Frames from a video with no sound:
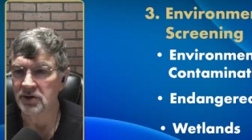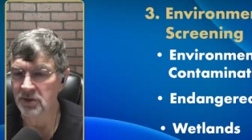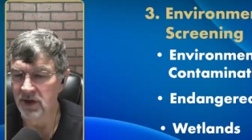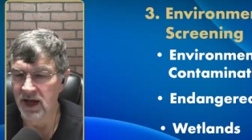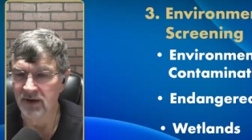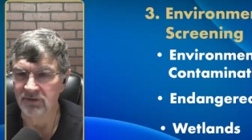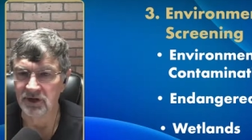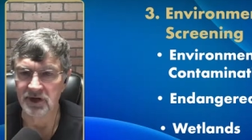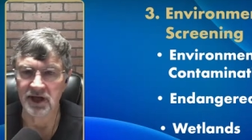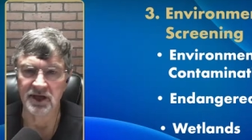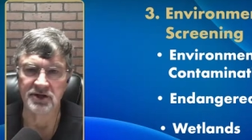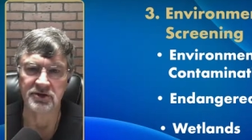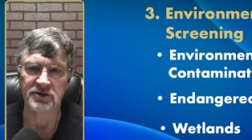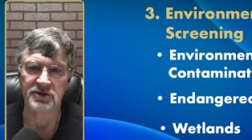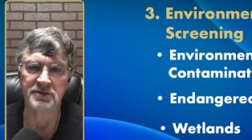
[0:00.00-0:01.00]
Do you have
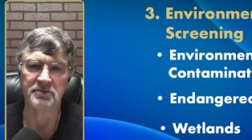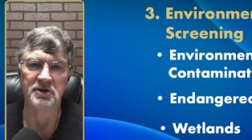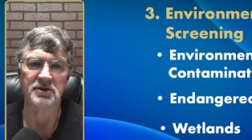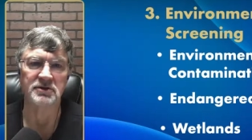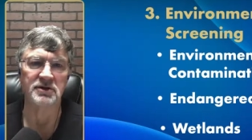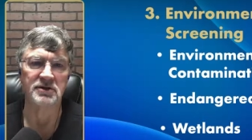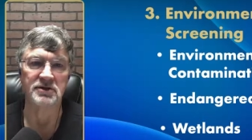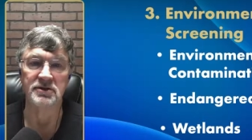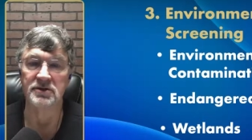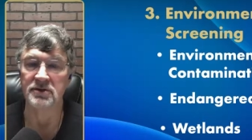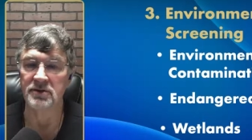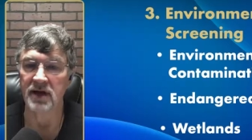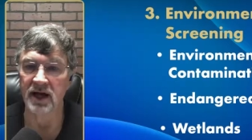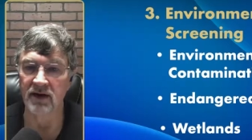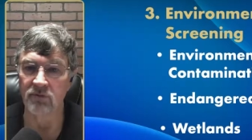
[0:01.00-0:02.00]
endangered
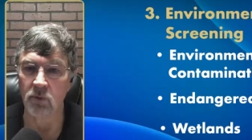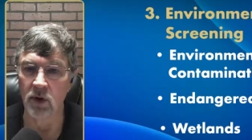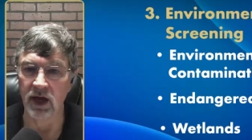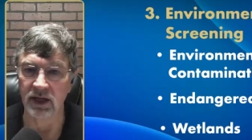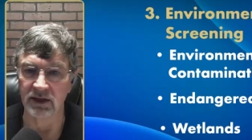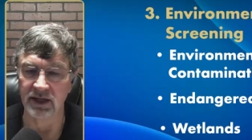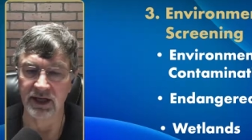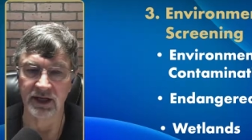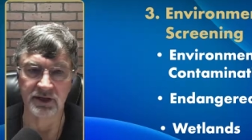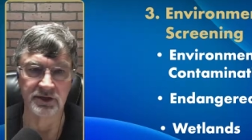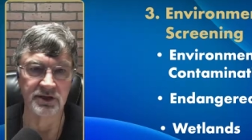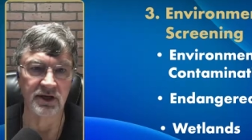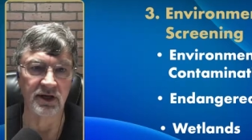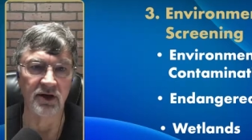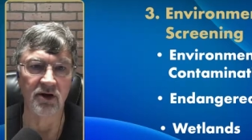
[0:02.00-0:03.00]
species? Do you have
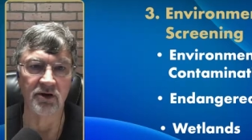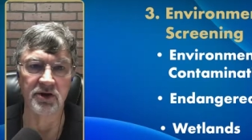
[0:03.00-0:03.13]
wetlands?